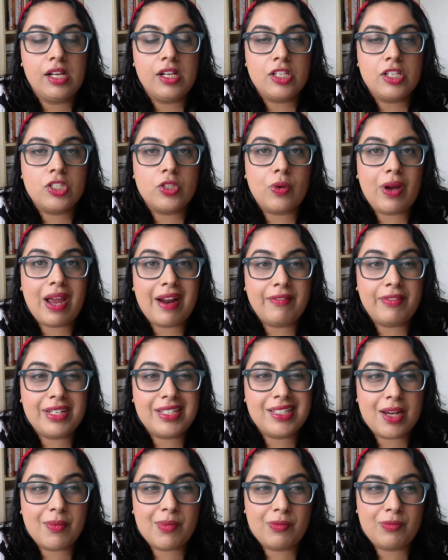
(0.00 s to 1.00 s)
So every
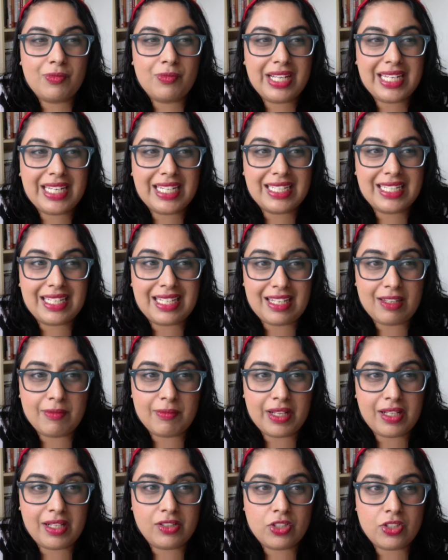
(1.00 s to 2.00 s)
time I'm writing an
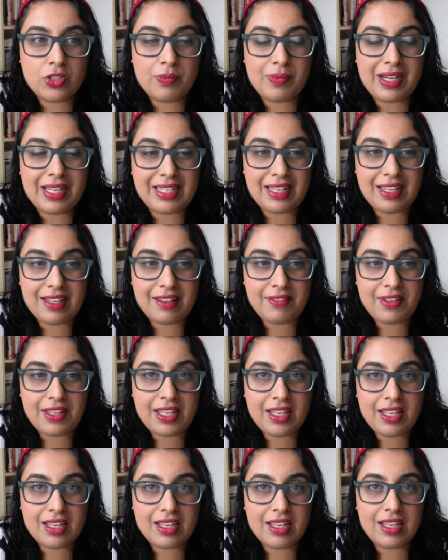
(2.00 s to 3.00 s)
email to my
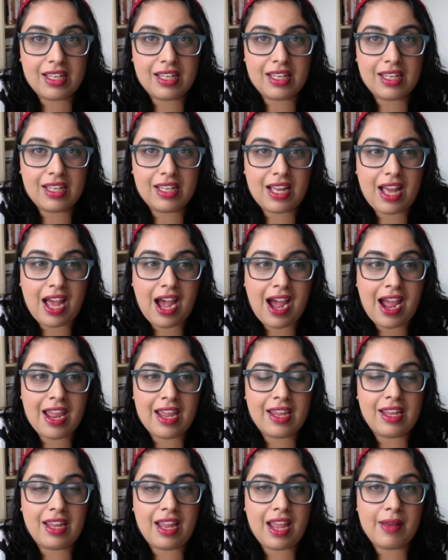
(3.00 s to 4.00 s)
Navy,
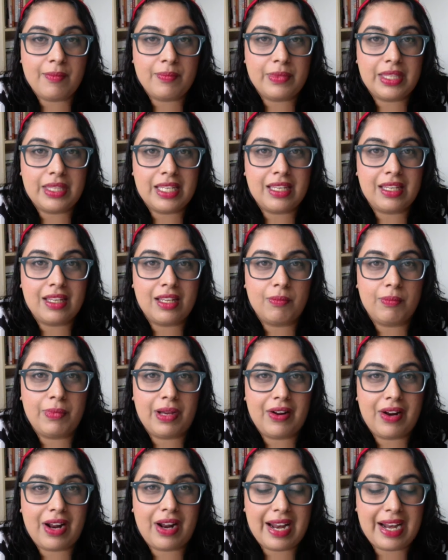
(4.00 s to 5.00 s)
I am thinking
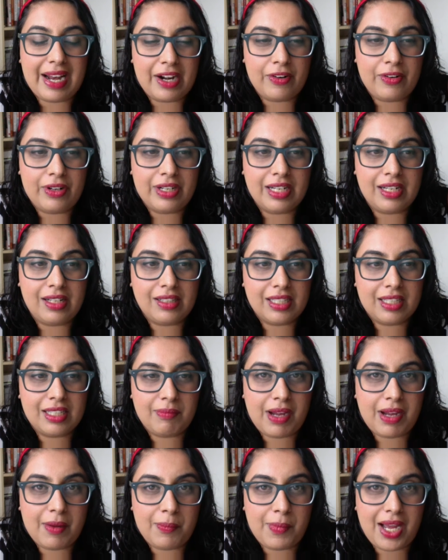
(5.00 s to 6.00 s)
about Ariel in
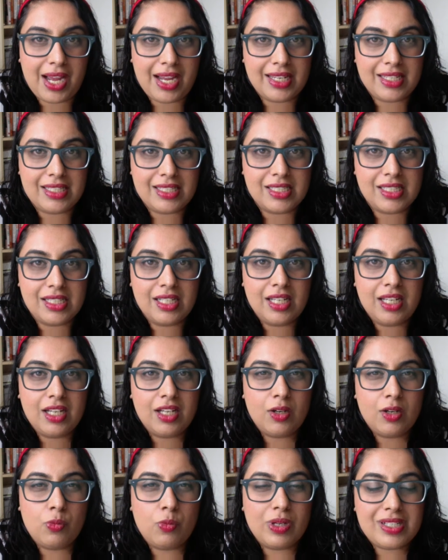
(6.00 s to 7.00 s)
my mind.
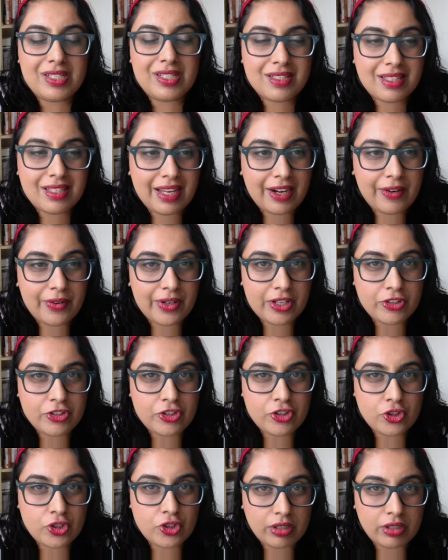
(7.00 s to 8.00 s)
What does Ariel
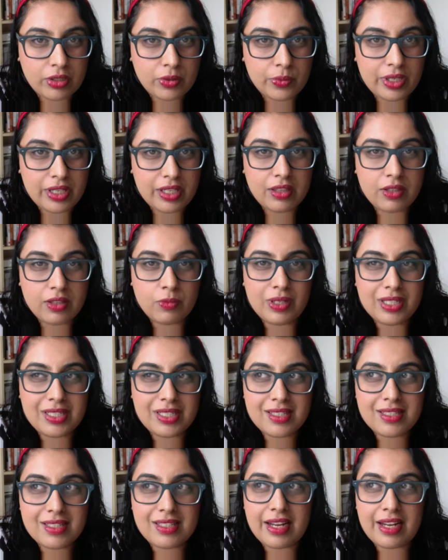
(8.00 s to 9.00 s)
struggle with? What
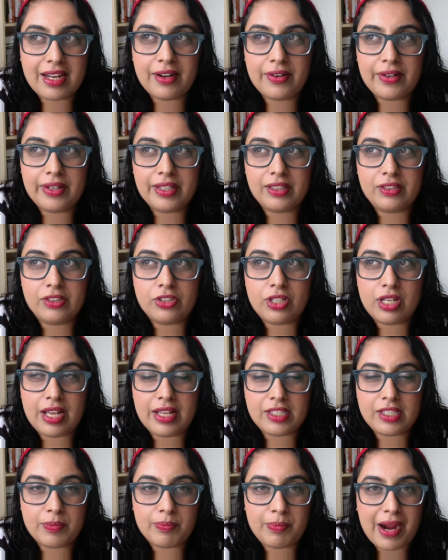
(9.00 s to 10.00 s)
does Ariel
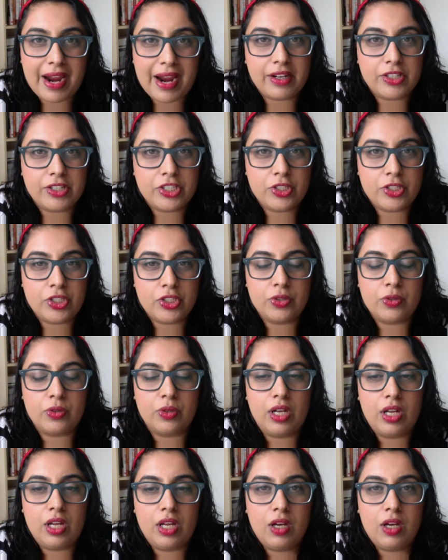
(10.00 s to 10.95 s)
aspire to do?